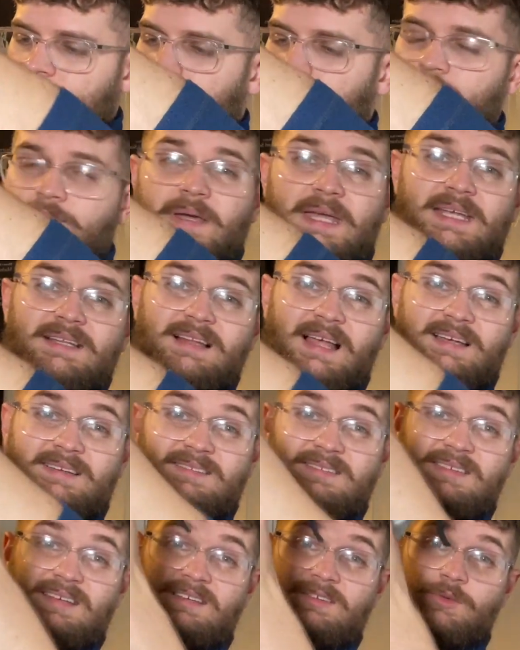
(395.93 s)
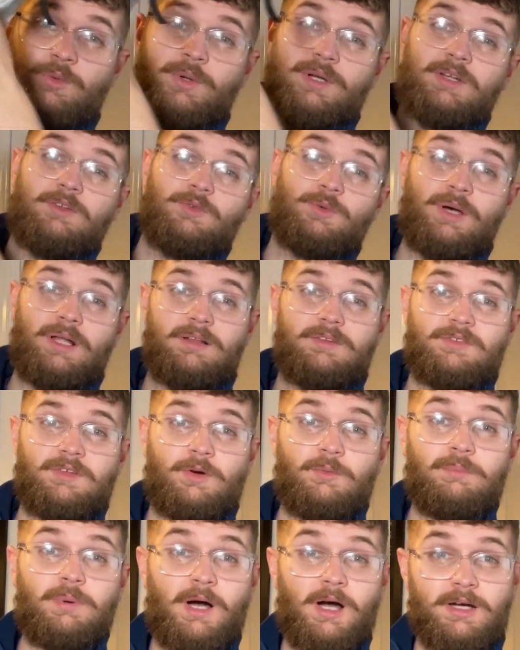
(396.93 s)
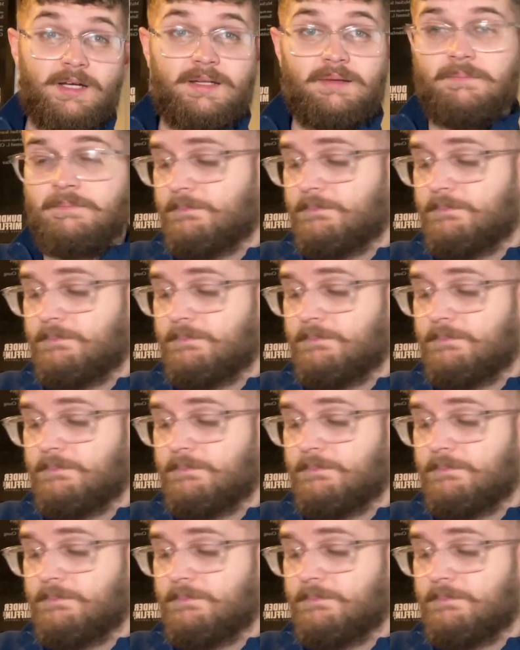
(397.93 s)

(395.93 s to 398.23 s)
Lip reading: Paid like £6 as well, so bargain.